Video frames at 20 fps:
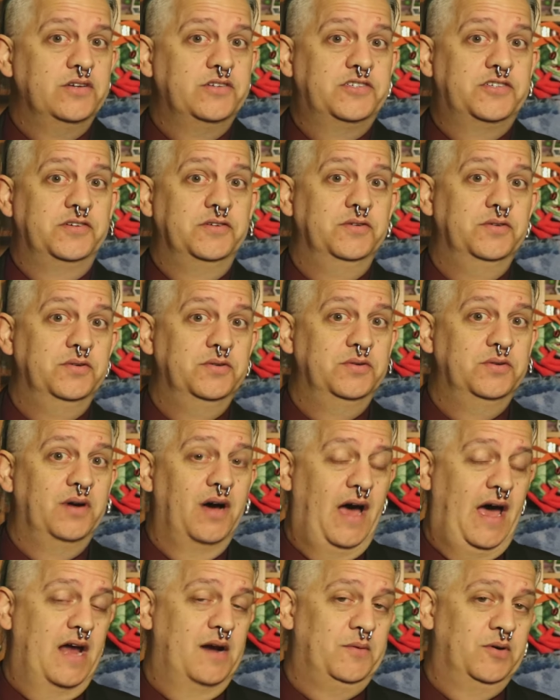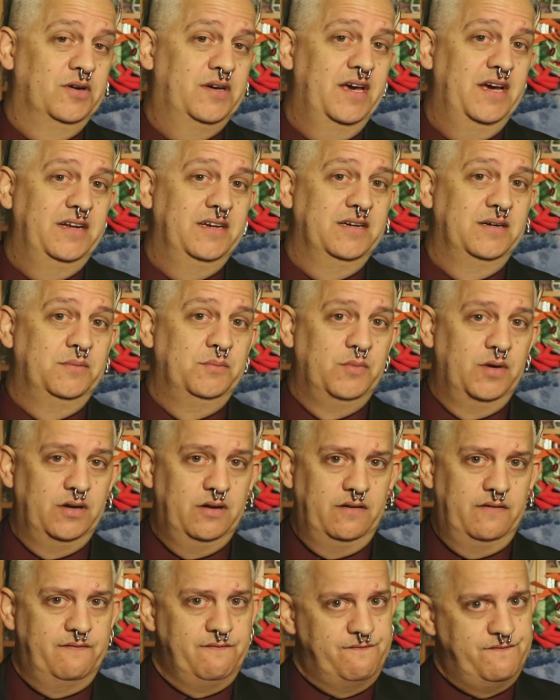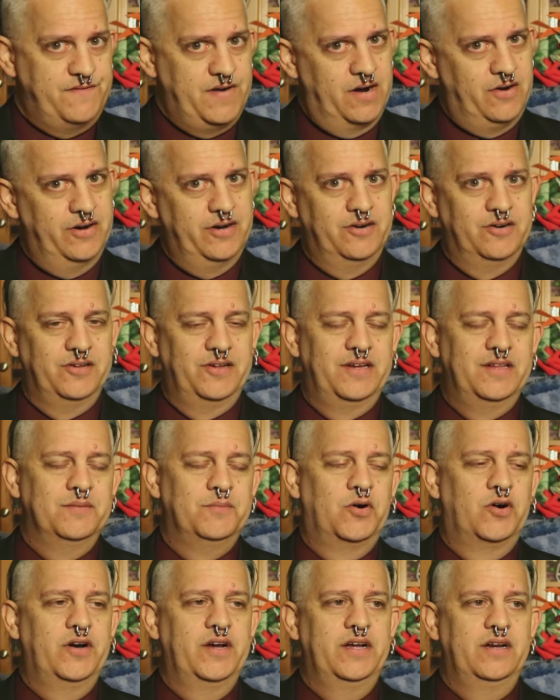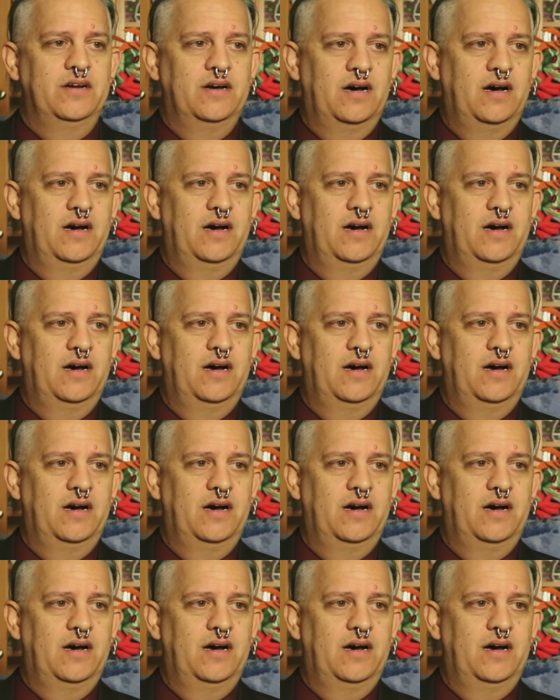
to Animal Kingdom very early in the morning.